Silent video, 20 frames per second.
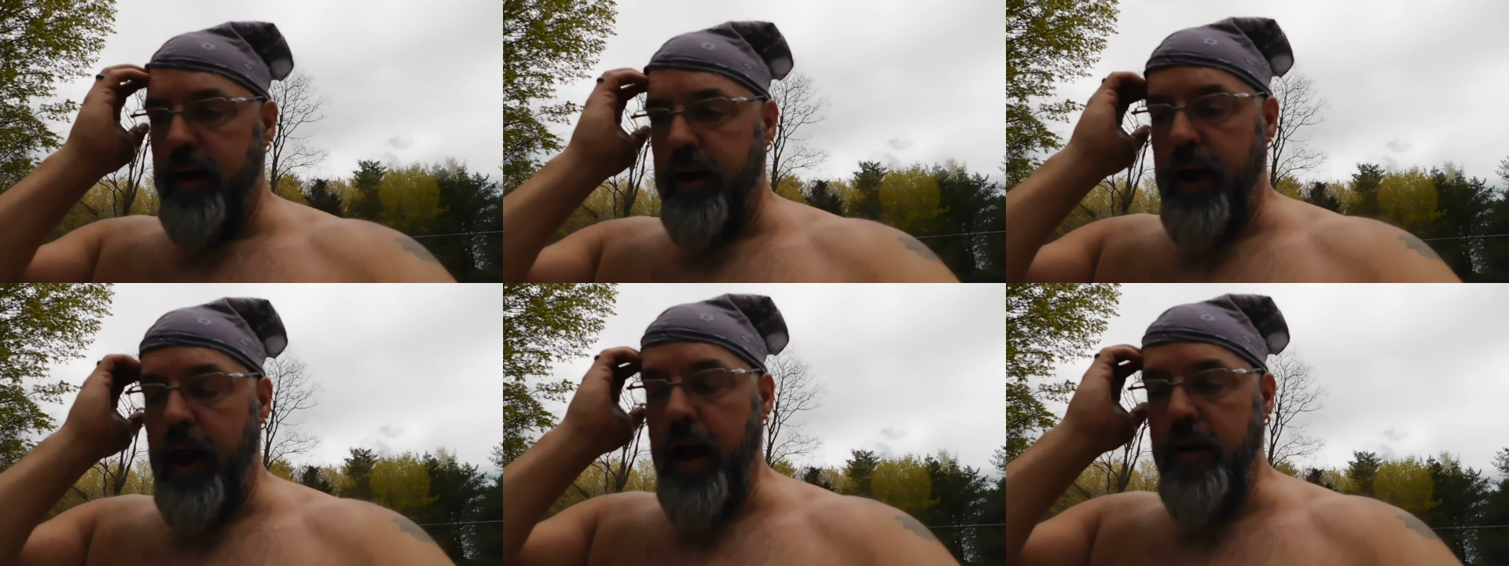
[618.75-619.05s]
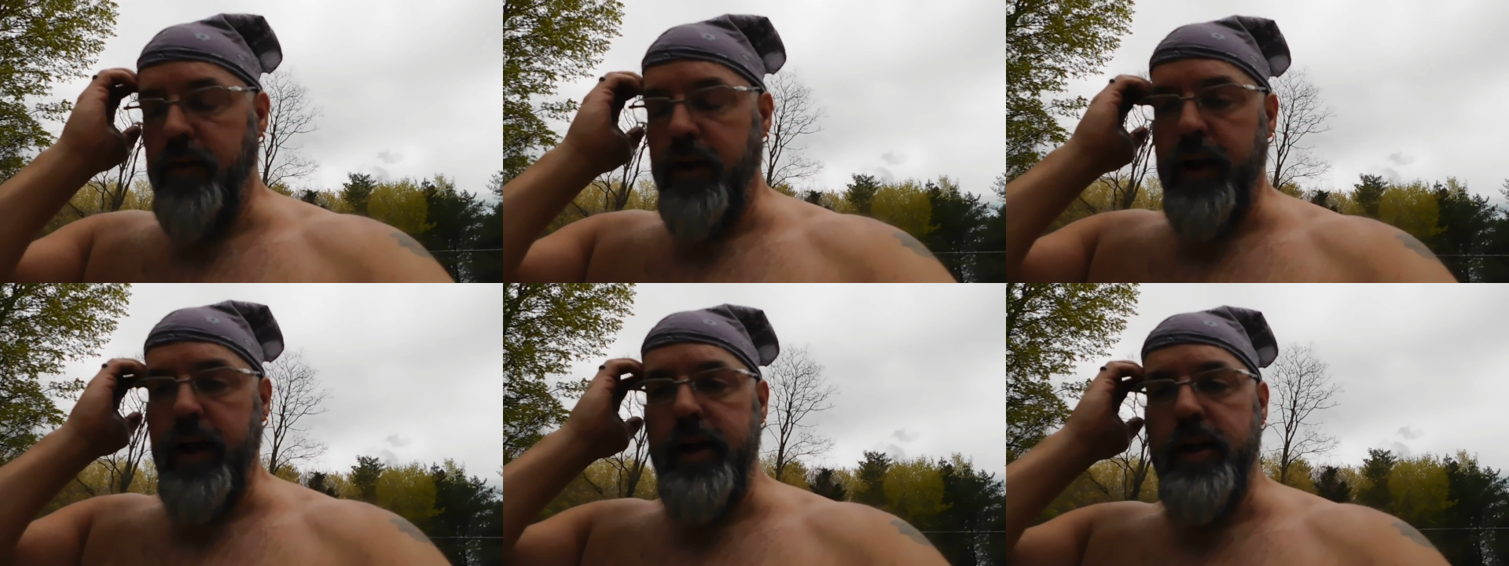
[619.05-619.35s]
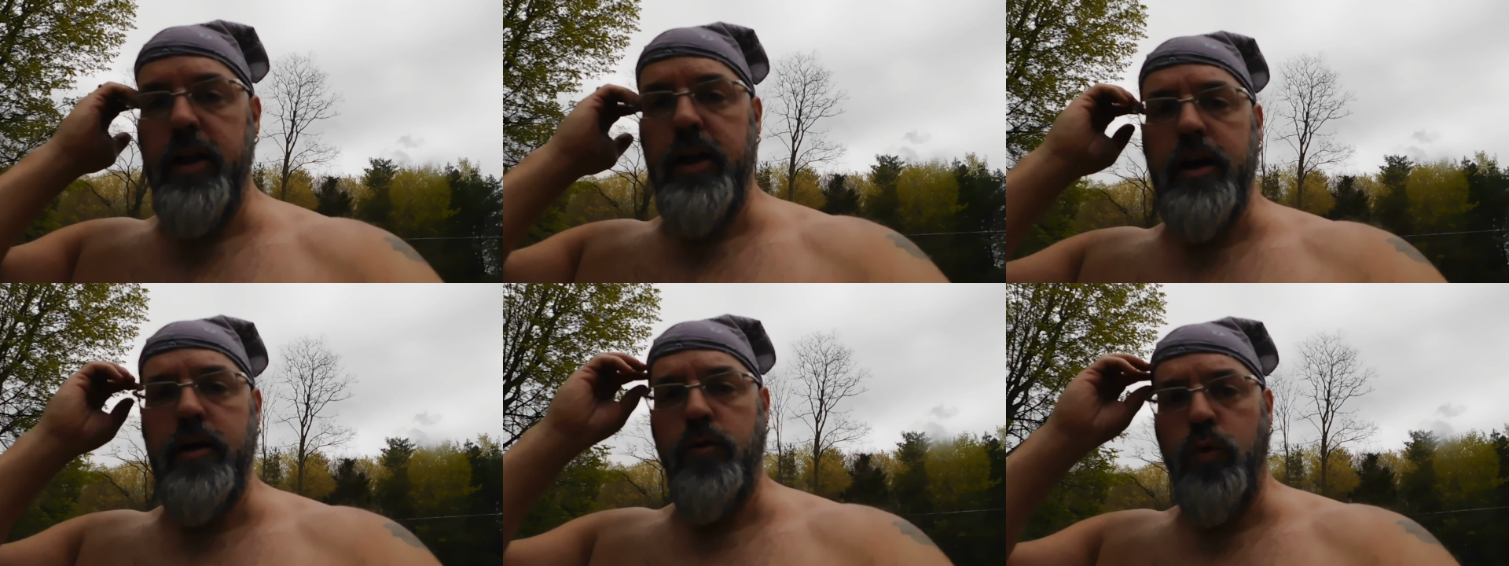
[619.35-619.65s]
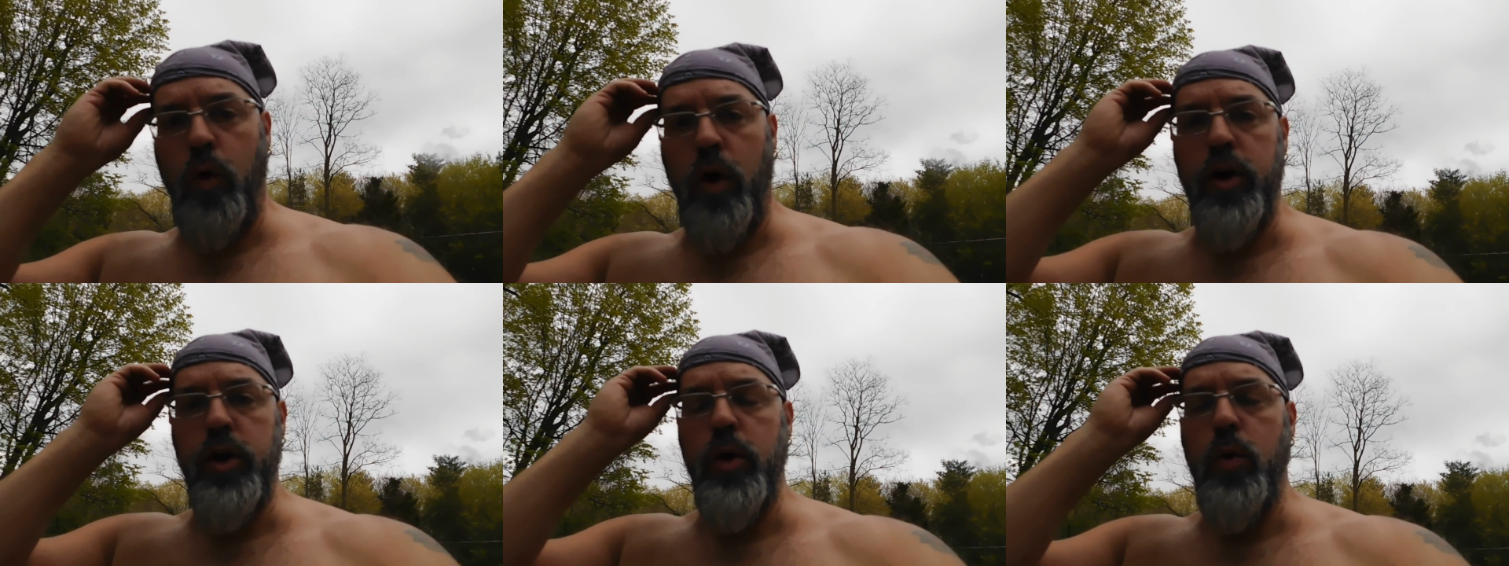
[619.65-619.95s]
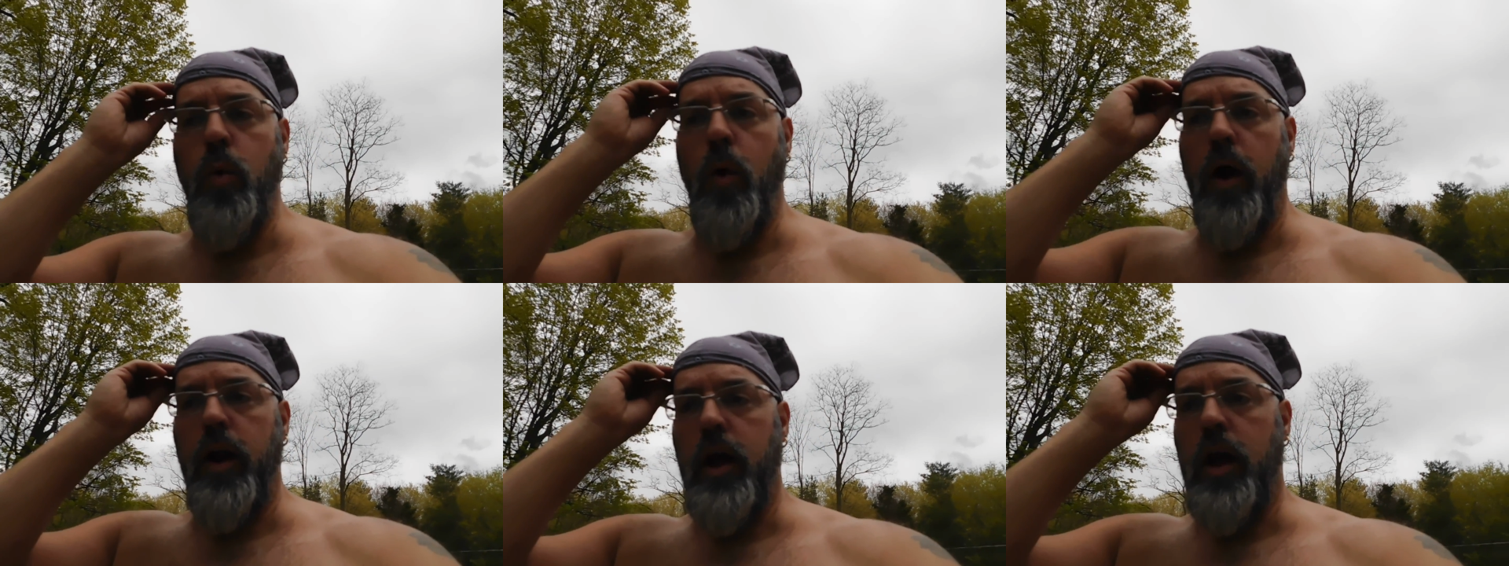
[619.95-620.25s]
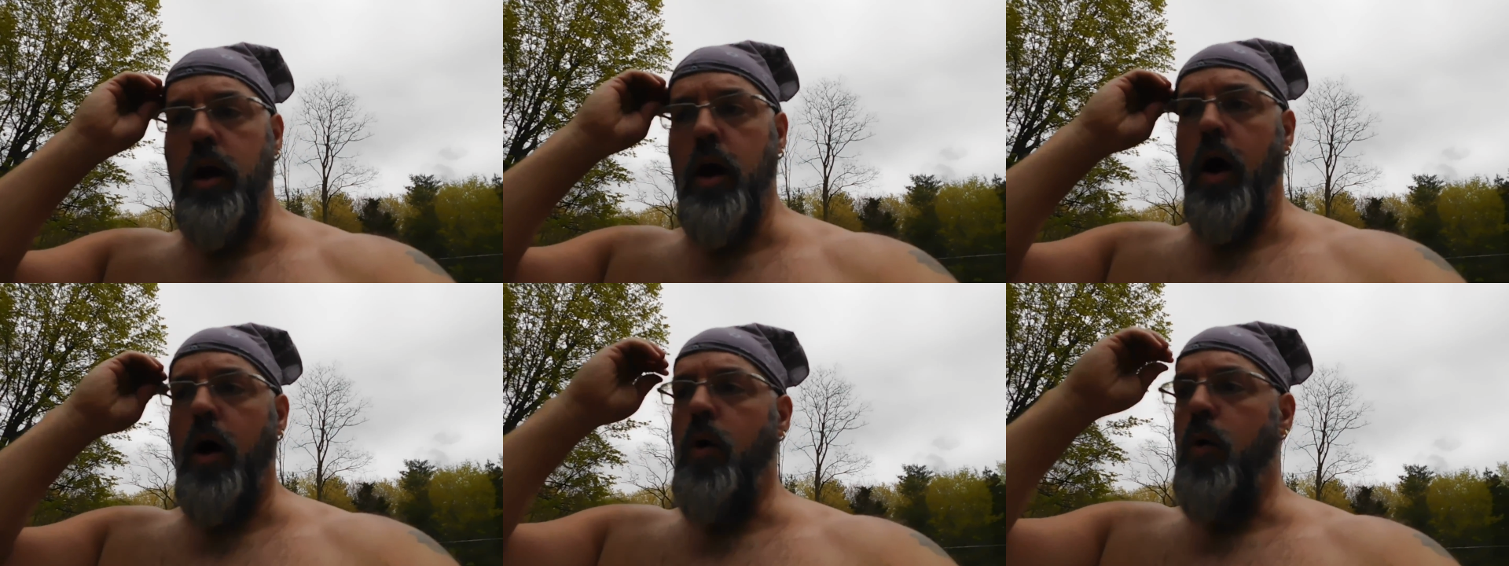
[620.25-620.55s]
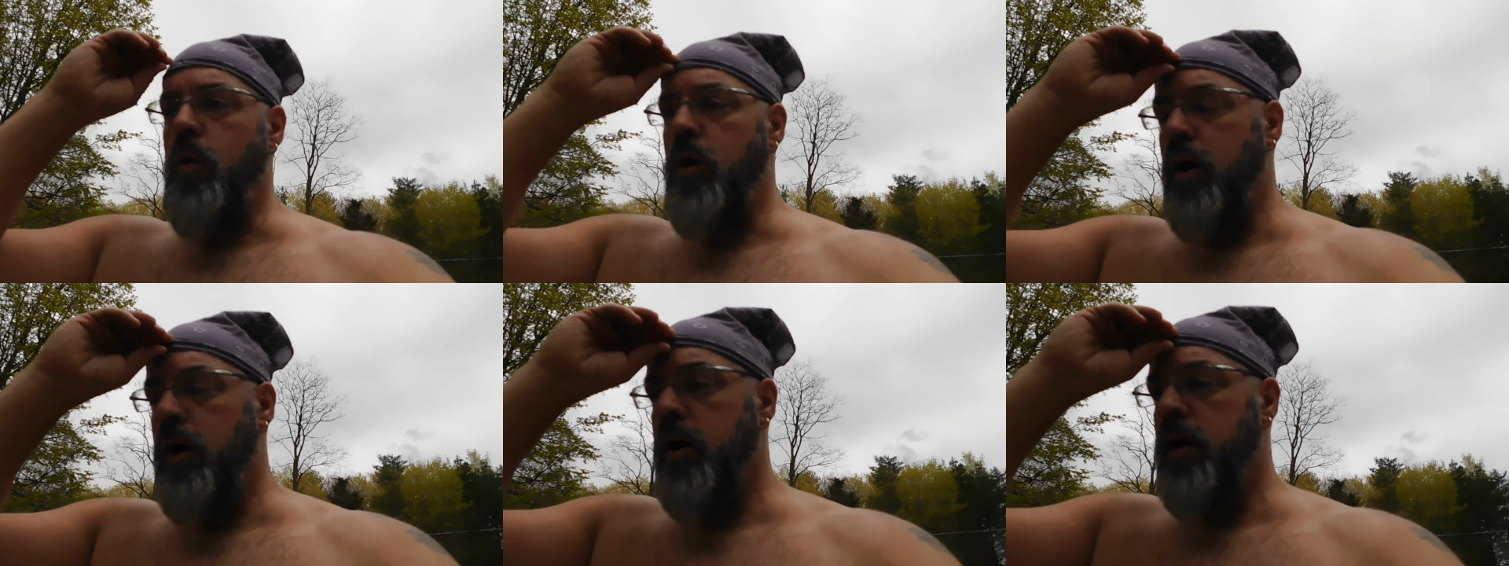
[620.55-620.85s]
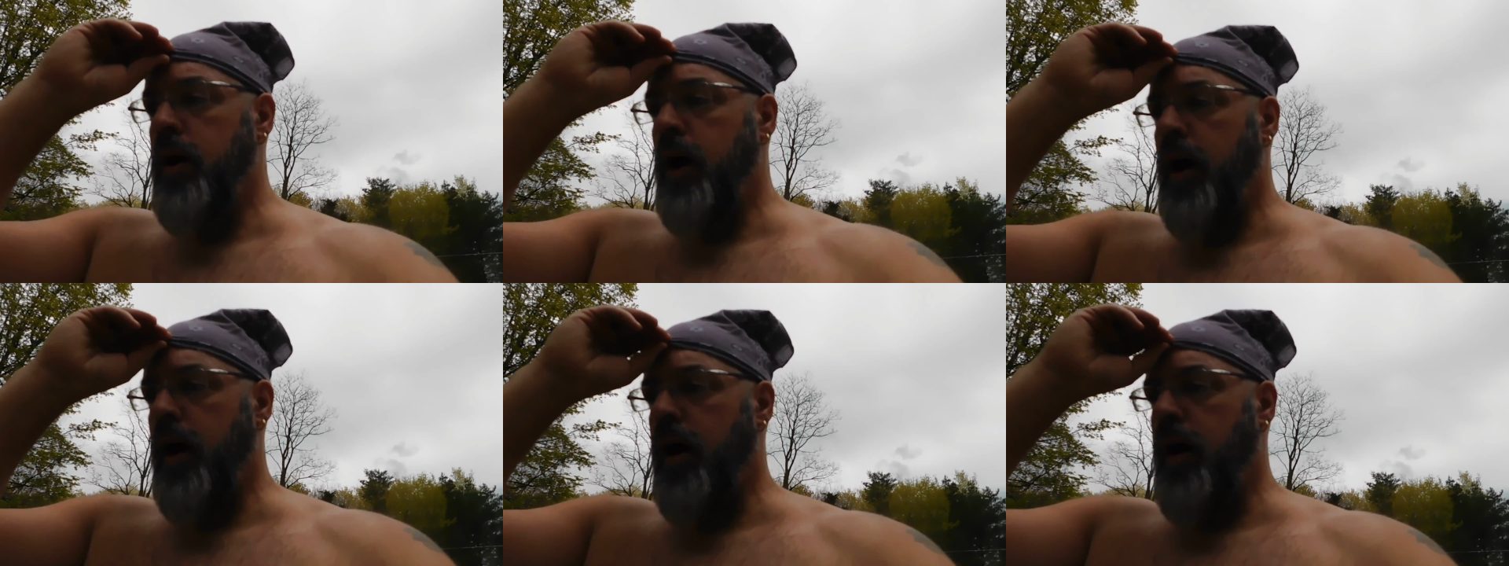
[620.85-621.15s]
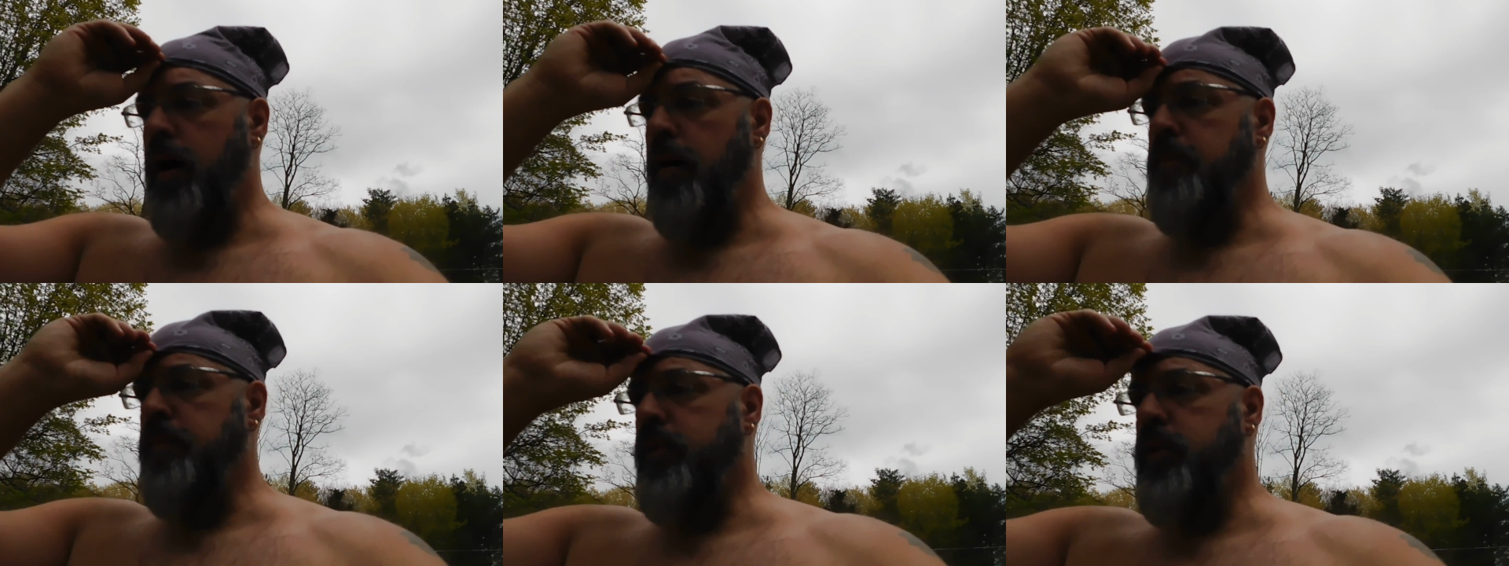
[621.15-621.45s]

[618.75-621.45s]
have an idea of where you want to go. Um,